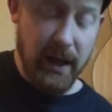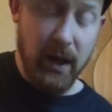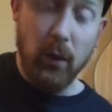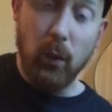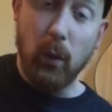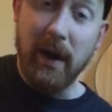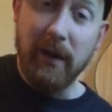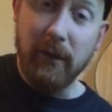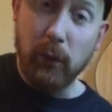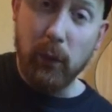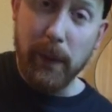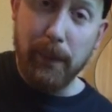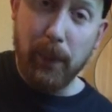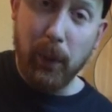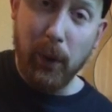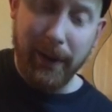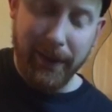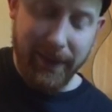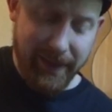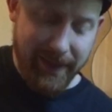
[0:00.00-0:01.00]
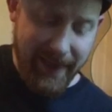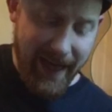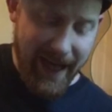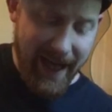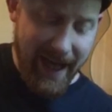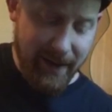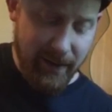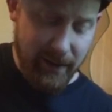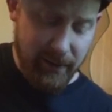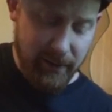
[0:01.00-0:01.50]
Wherever we put
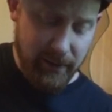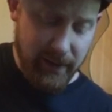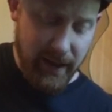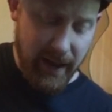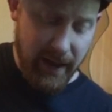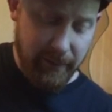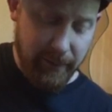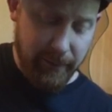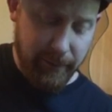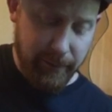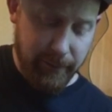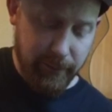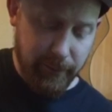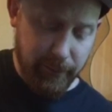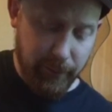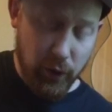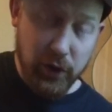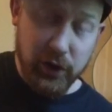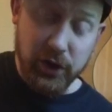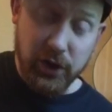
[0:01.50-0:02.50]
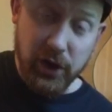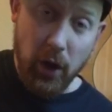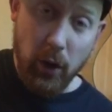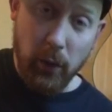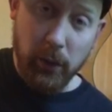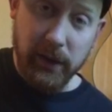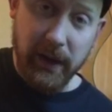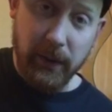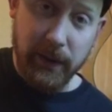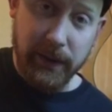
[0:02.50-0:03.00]
that first
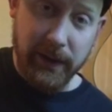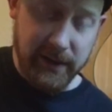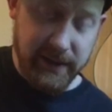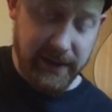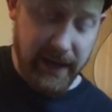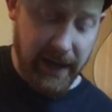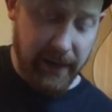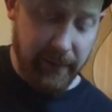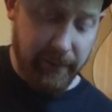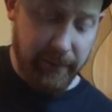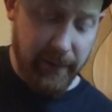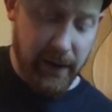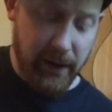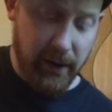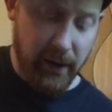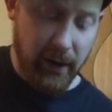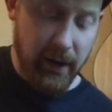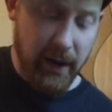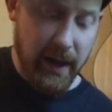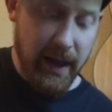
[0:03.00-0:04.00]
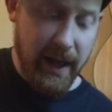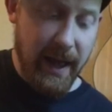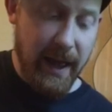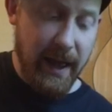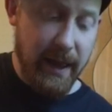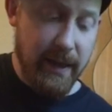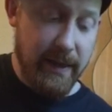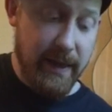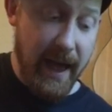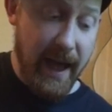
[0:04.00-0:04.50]
note with our second finger,
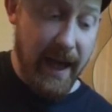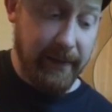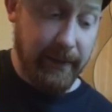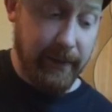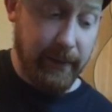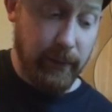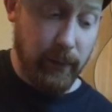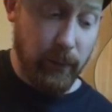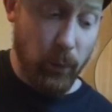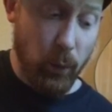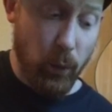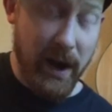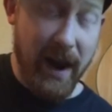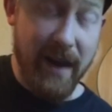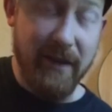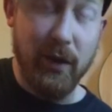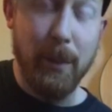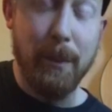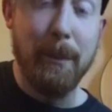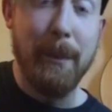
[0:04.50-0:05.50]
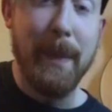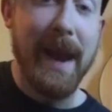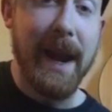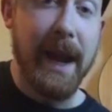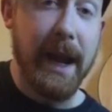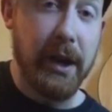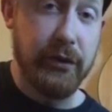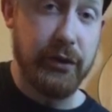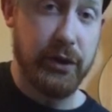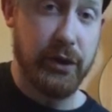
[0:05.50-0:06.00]
that's whatever
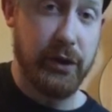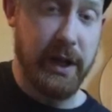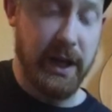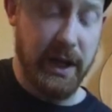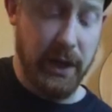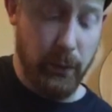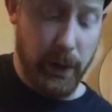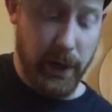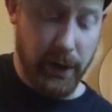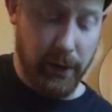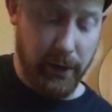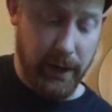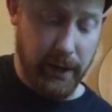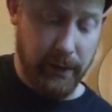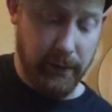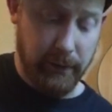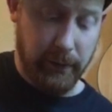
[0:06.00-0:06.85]
major key we are in.